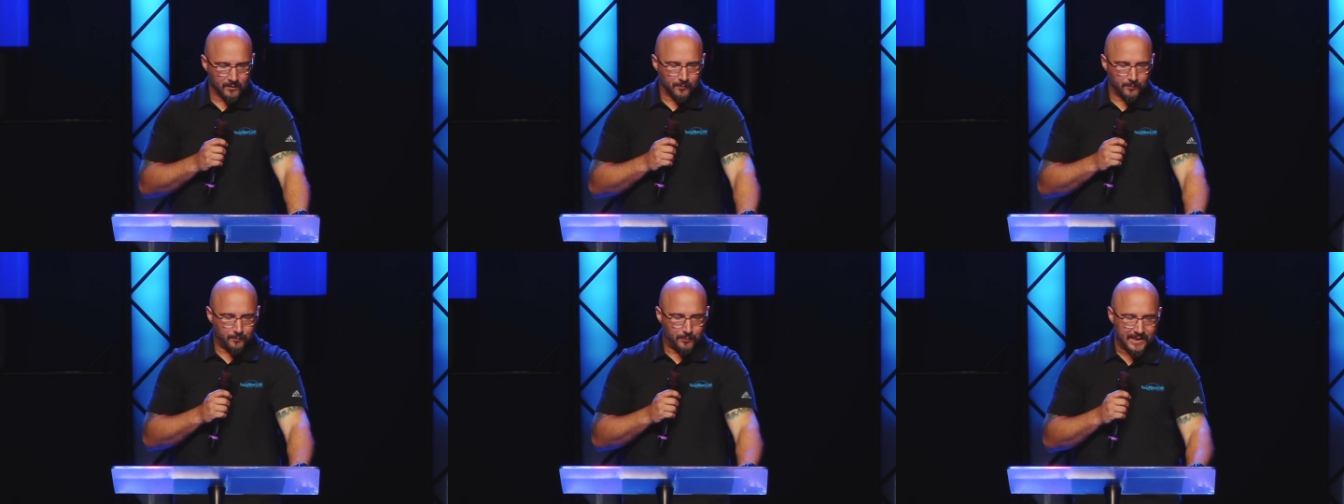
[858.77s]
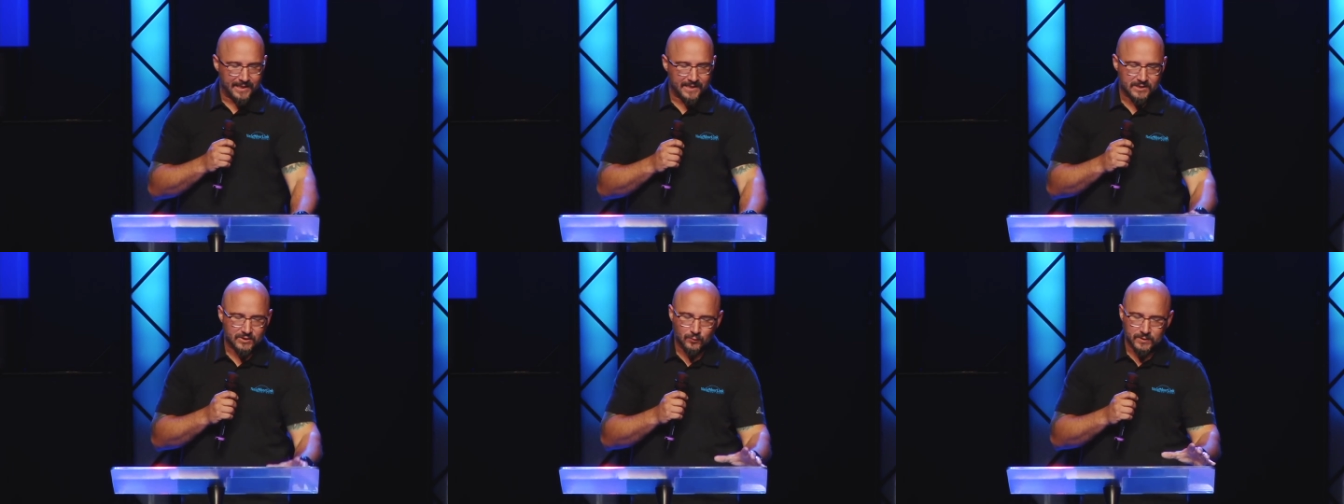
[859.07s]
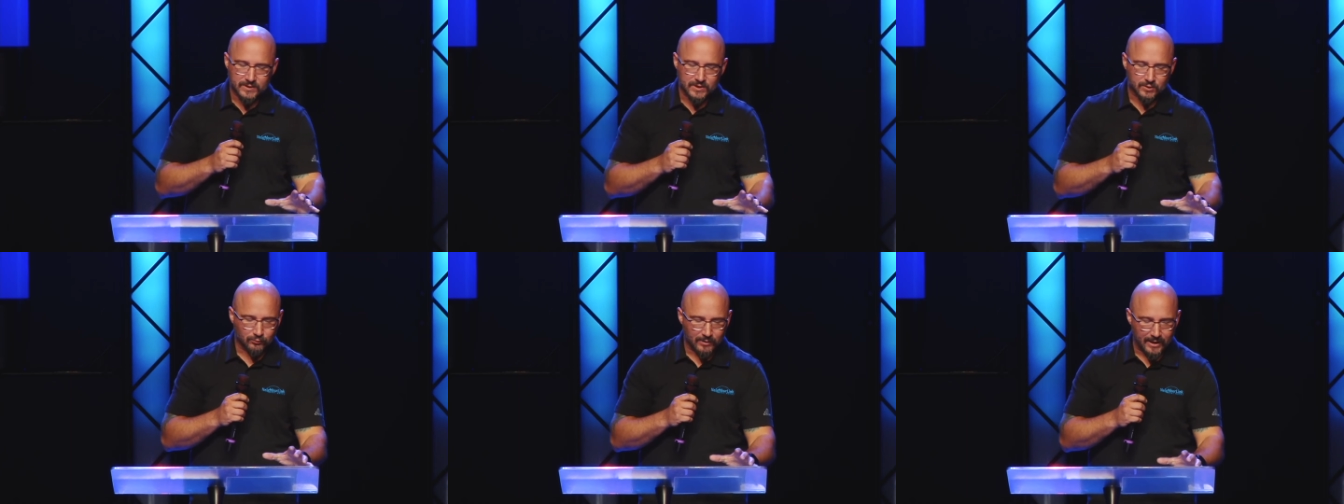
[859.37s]
Peace
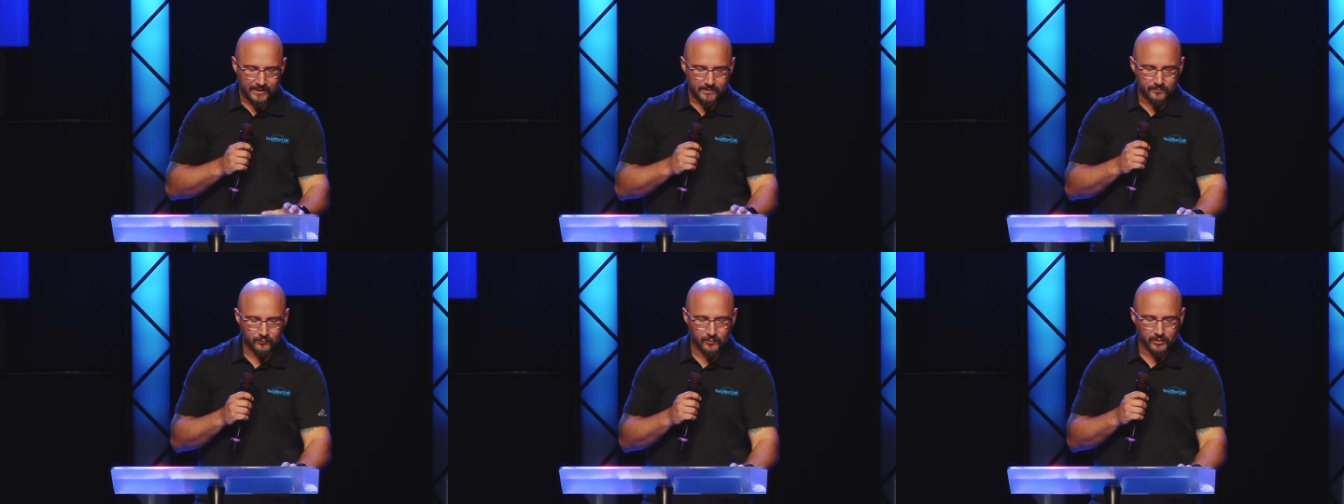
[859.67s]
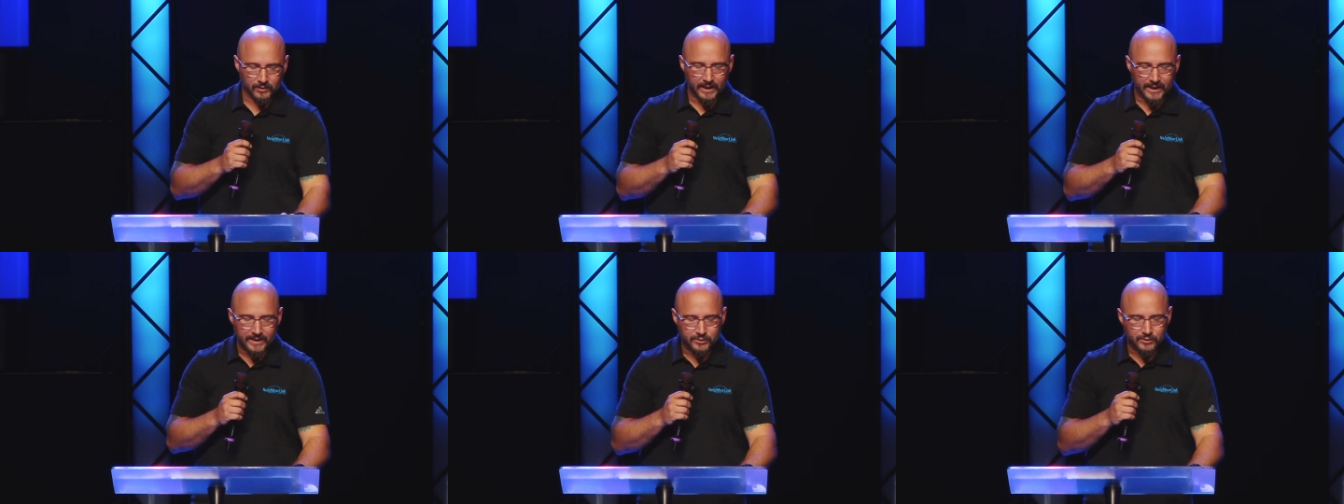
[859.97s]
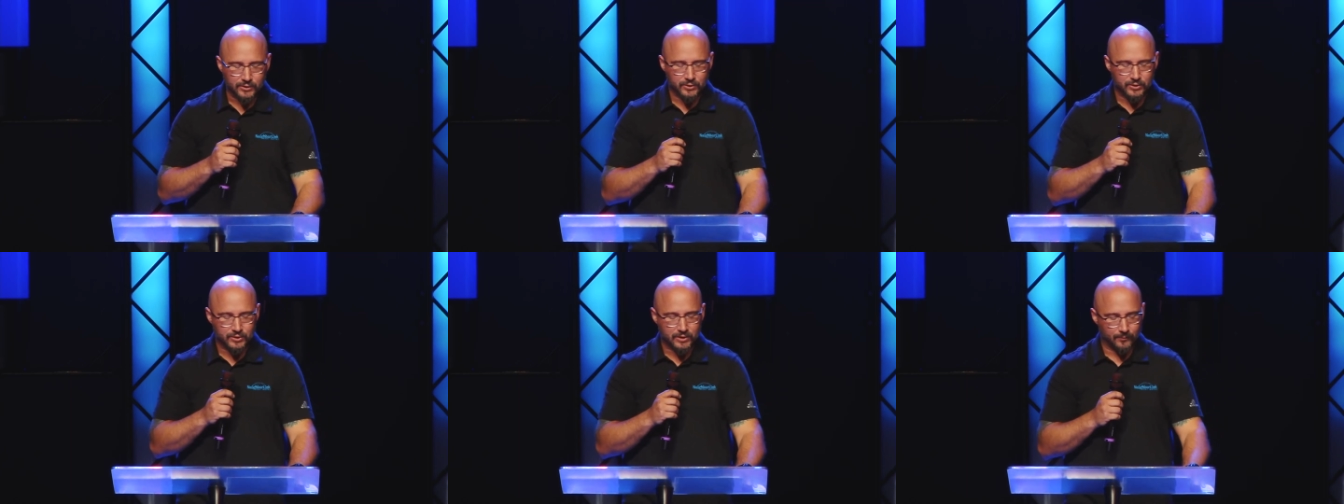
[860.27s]
was threatened,
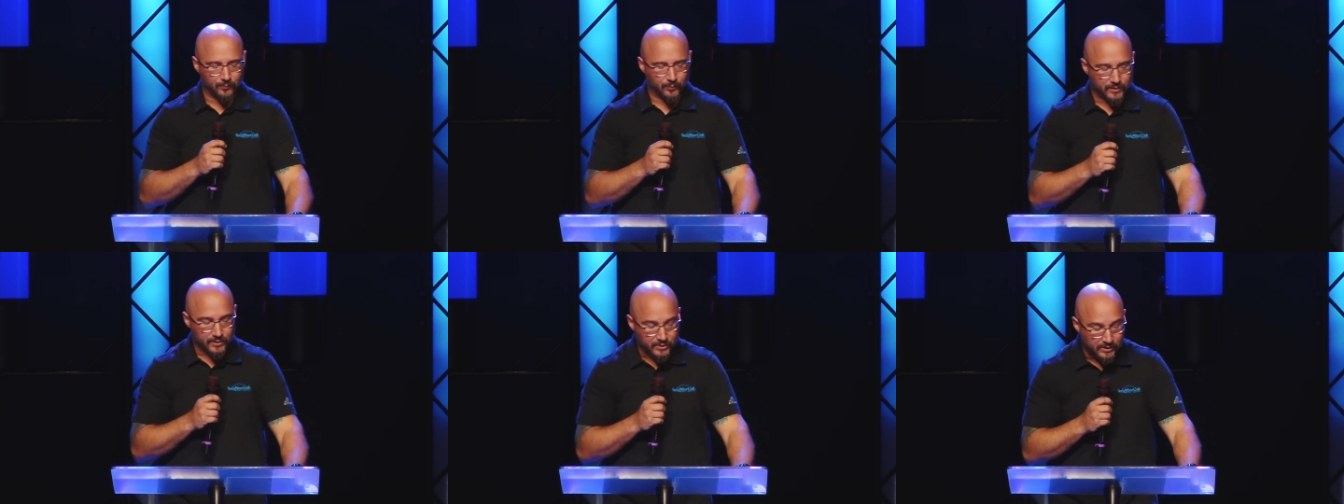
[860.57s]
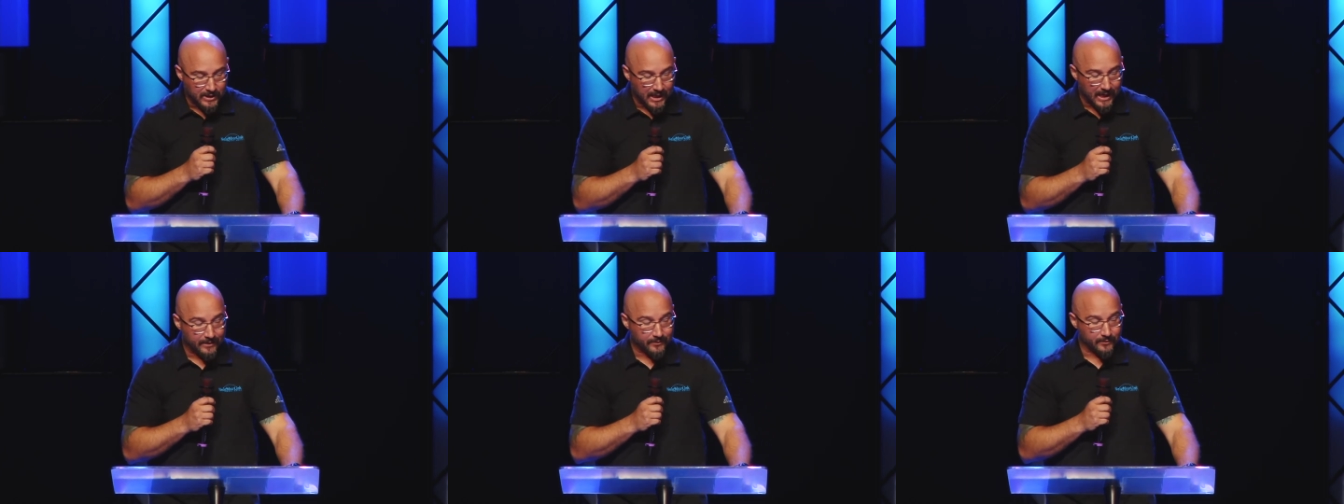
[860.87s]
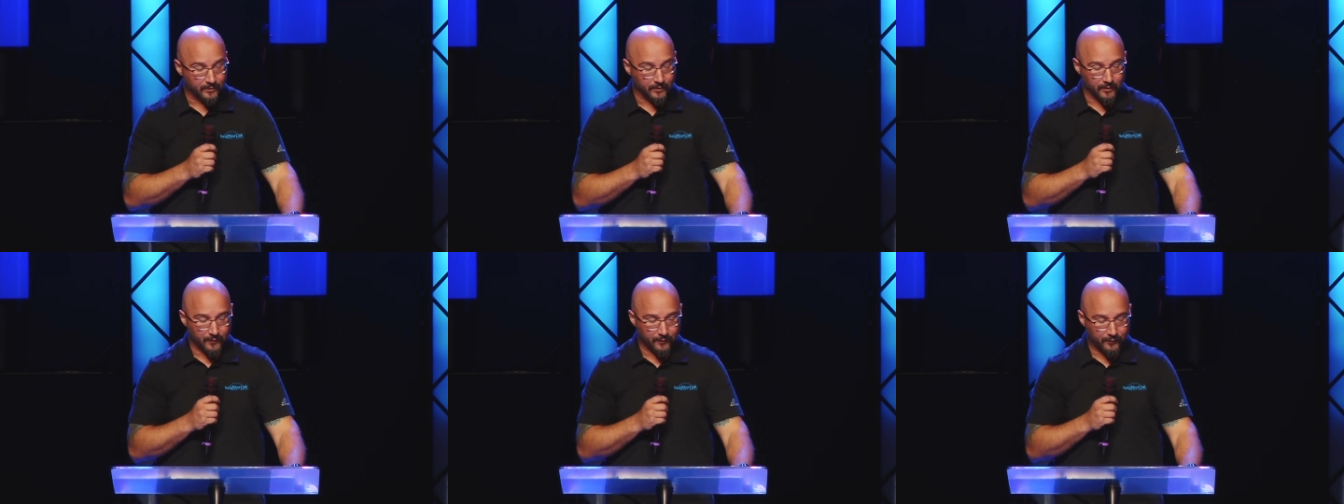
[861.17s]
relationship was shattered.